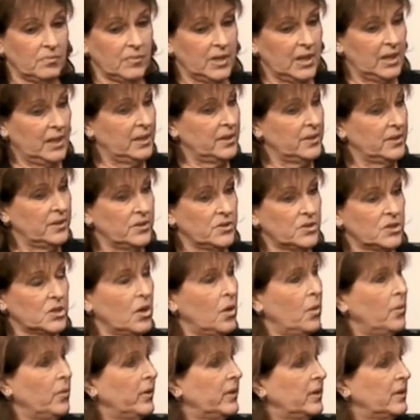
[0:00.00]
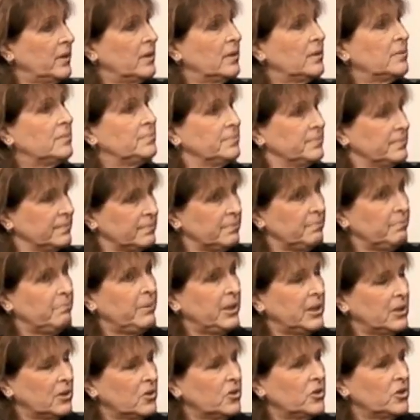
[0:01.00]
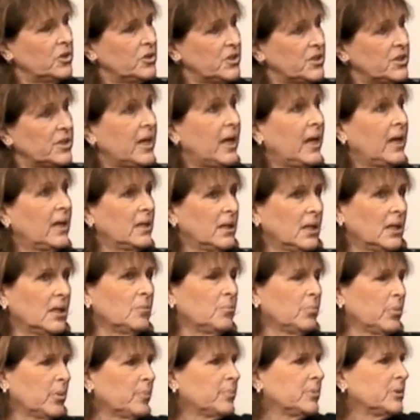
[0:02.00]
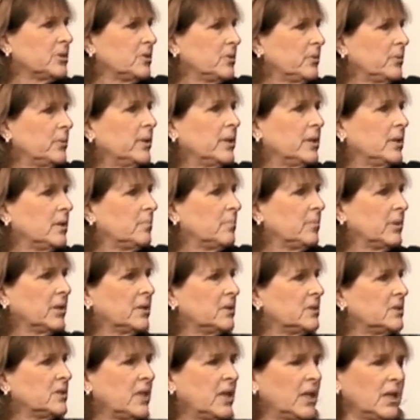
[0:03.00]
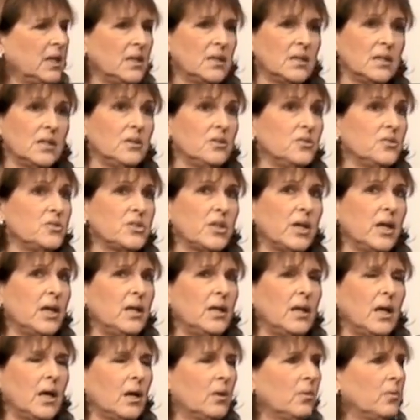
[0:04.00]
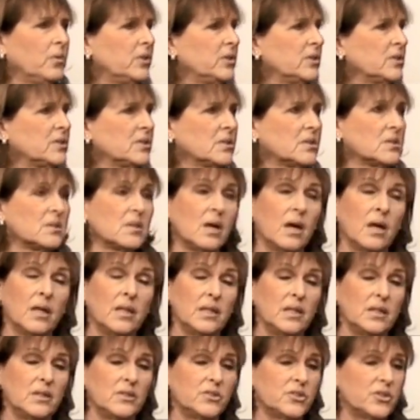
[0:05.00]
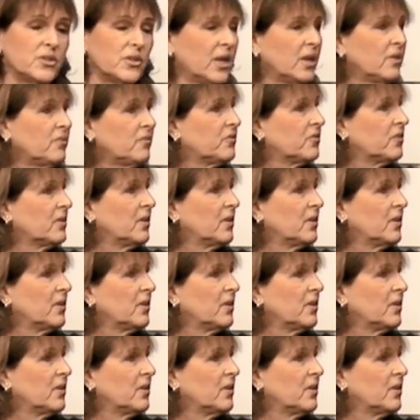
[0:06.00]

is going to be in good standing in perpetuity, because anything you say now is on the internet for